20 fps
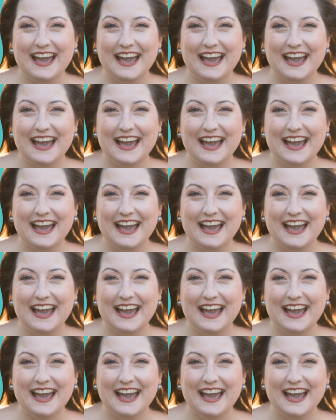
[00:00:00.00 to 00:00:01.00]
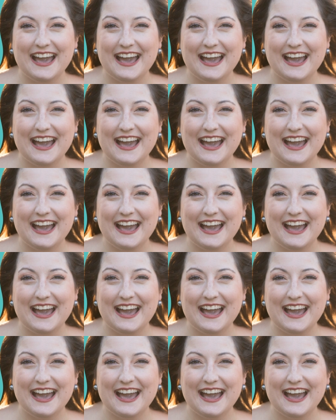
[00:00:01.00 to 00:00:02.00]

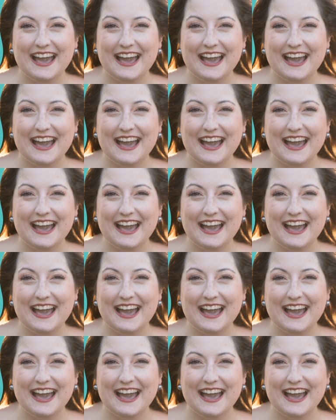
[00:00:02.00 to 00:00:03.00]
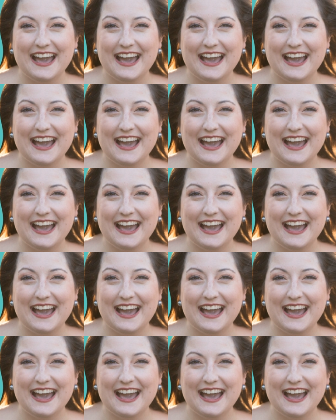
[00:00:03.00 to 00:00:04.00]

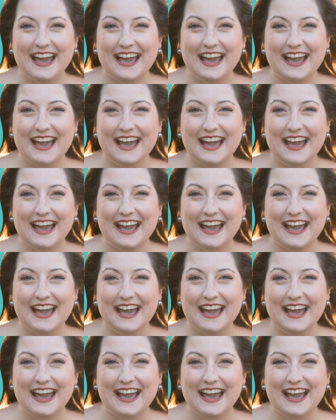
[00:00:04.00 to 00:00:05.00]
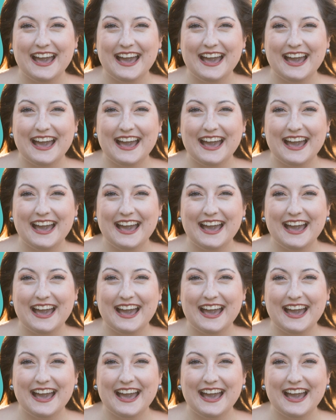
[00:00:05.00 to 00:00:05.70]
This is a still picture; no speech is visible.